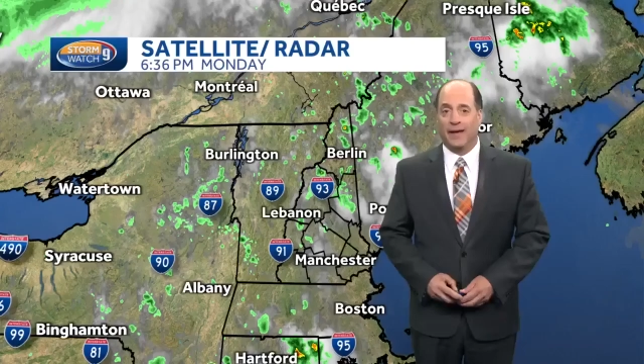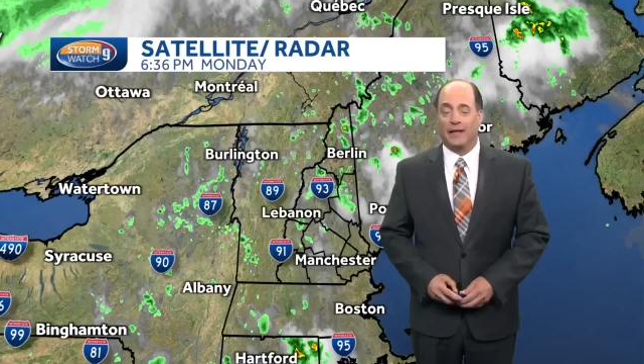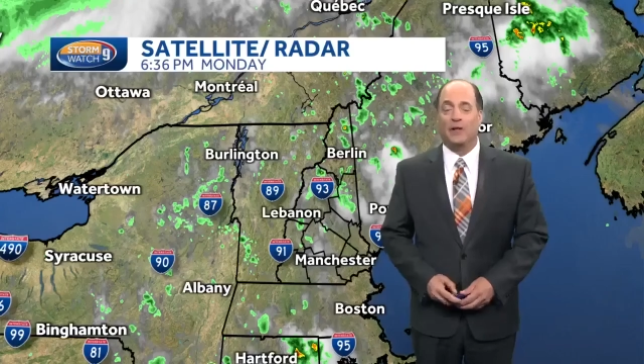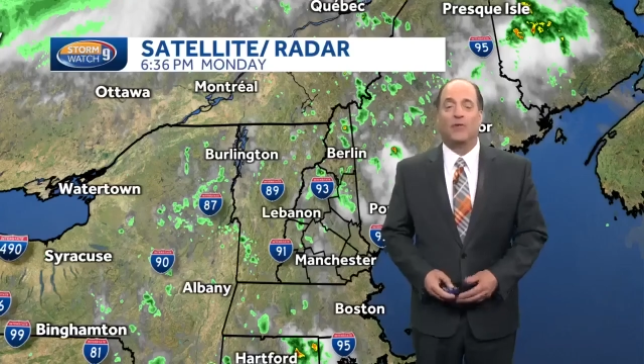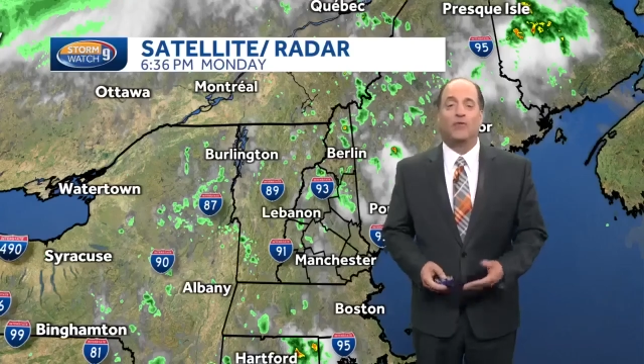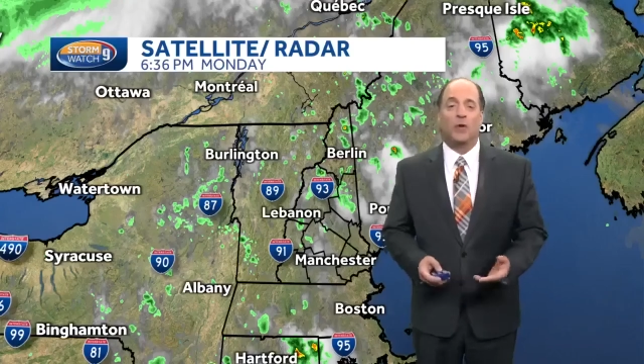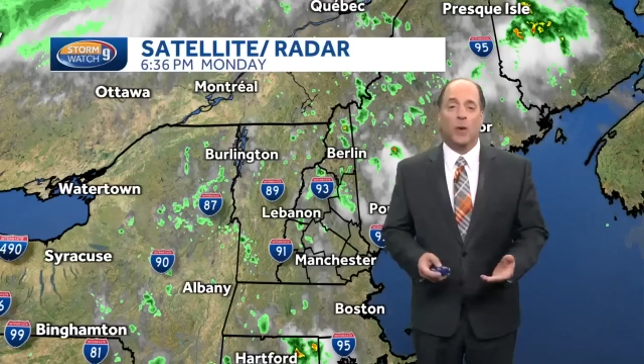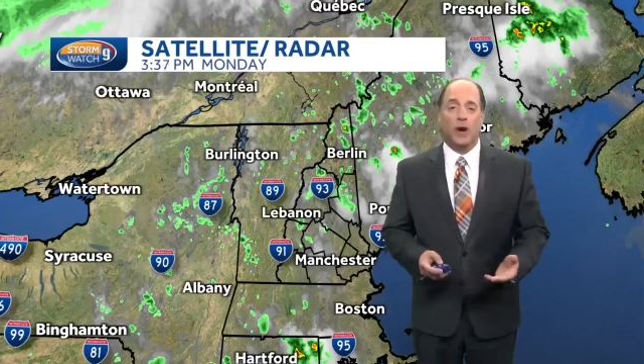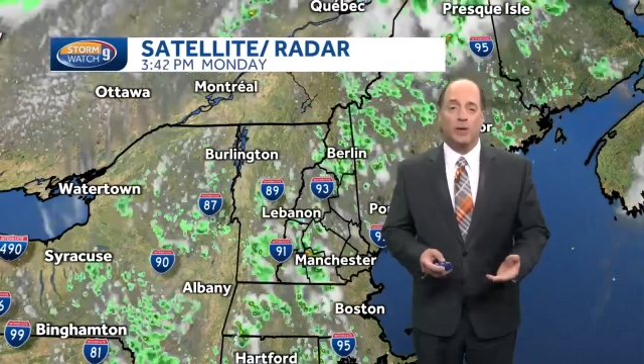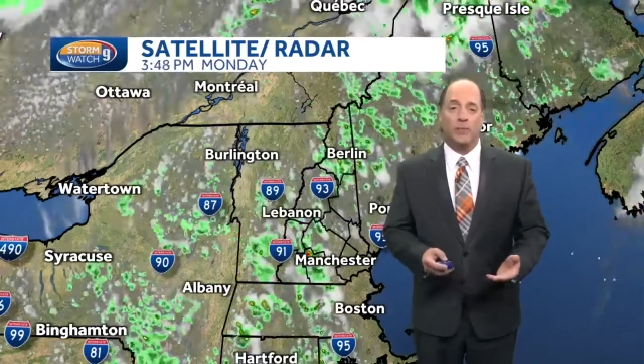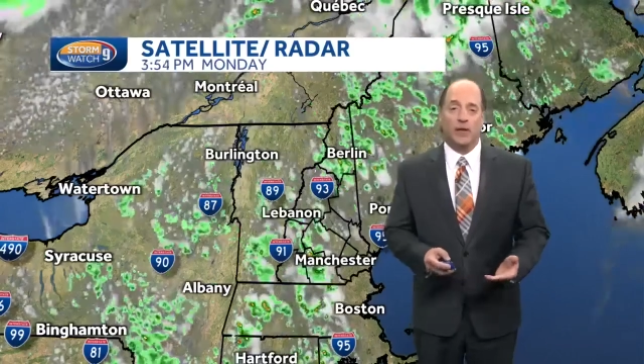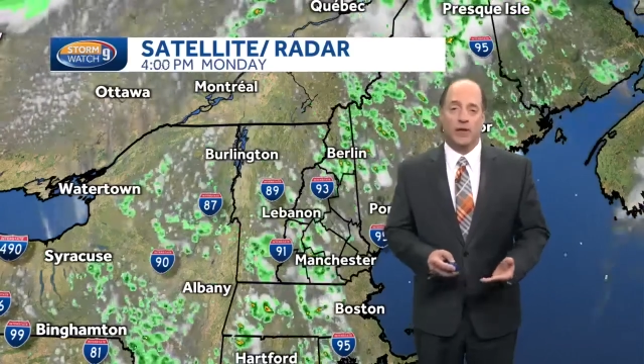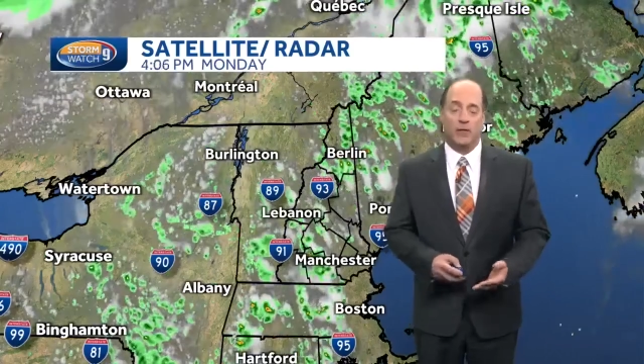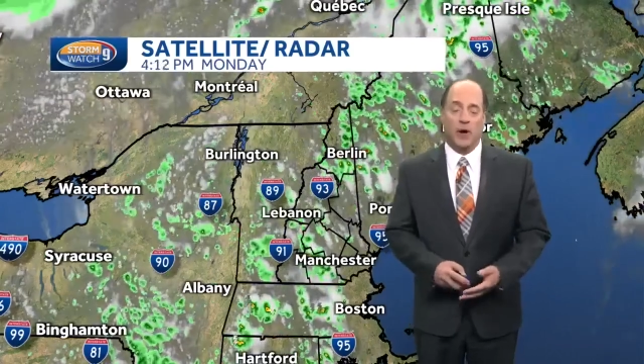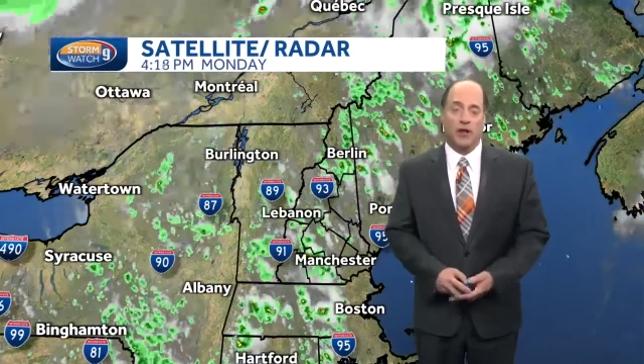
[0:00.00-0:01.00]
Hello, everyone.
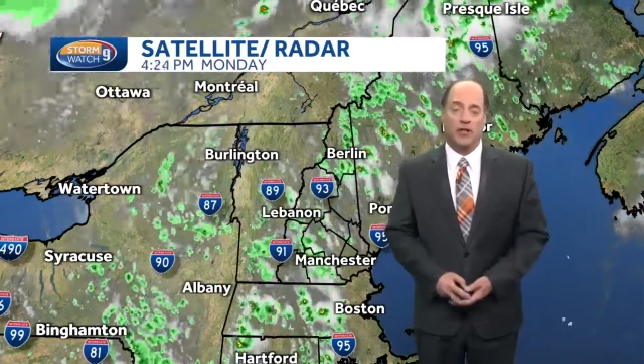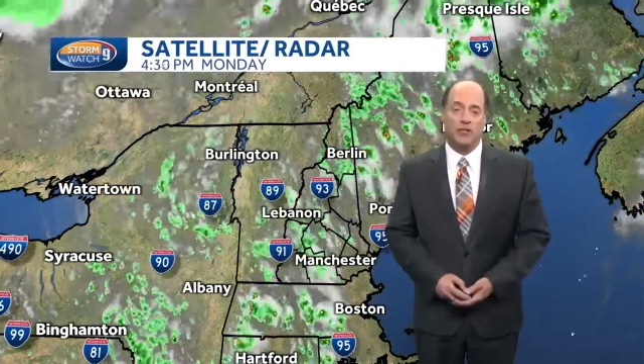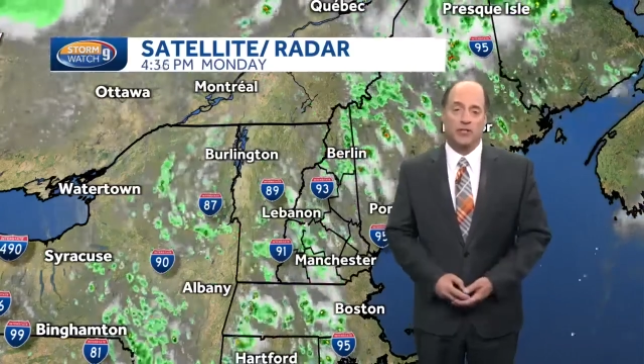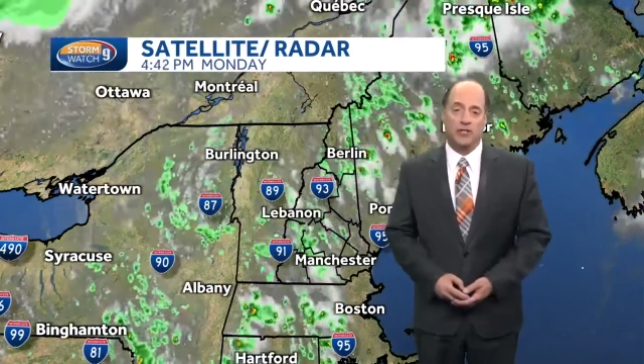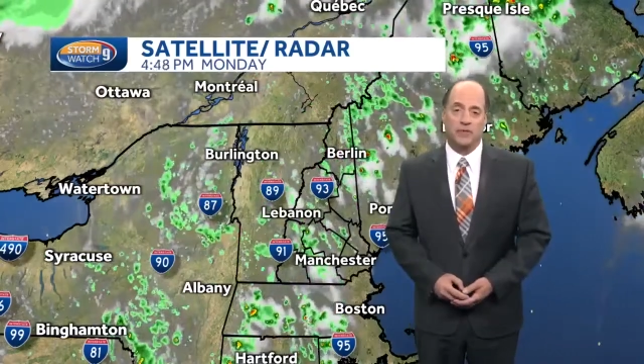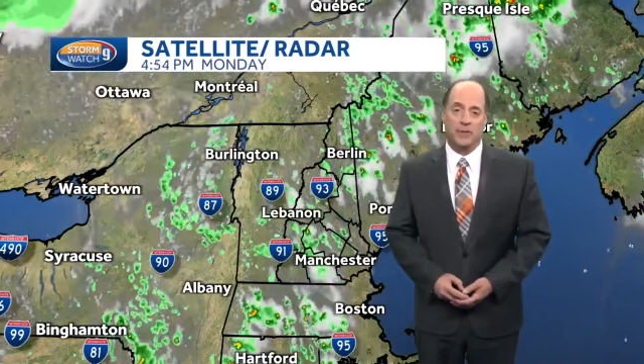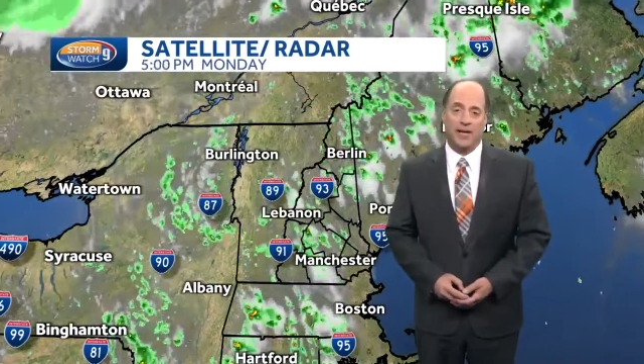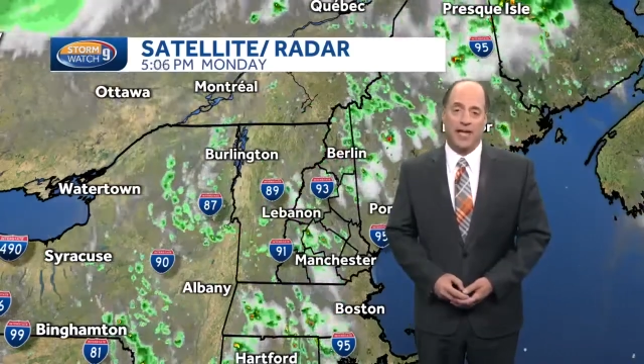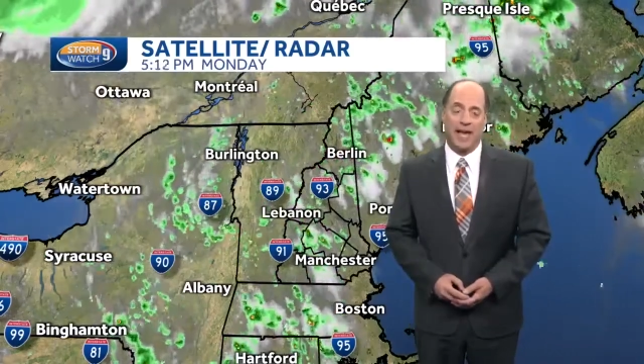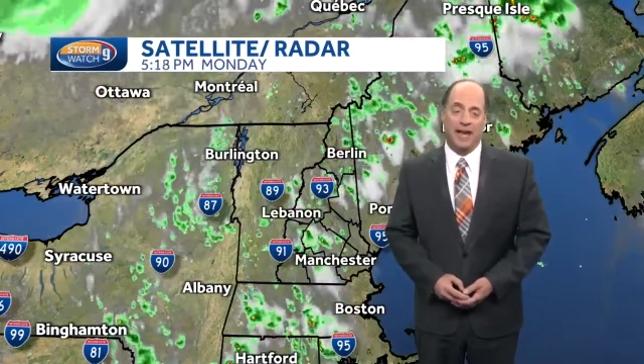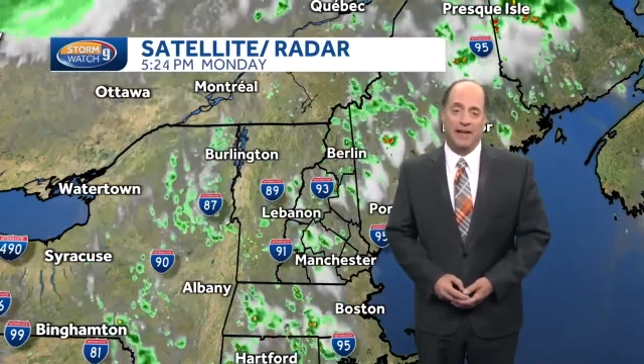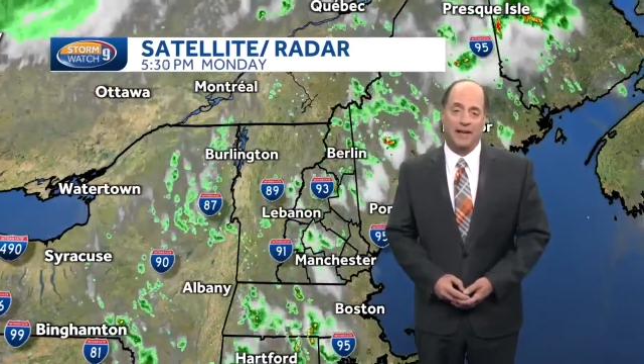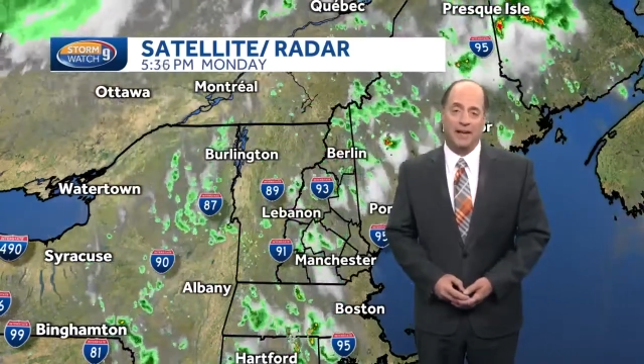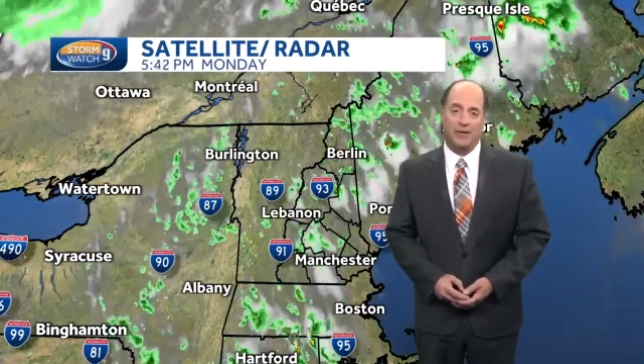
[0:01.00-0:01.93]
Meteorologist Mike Haddad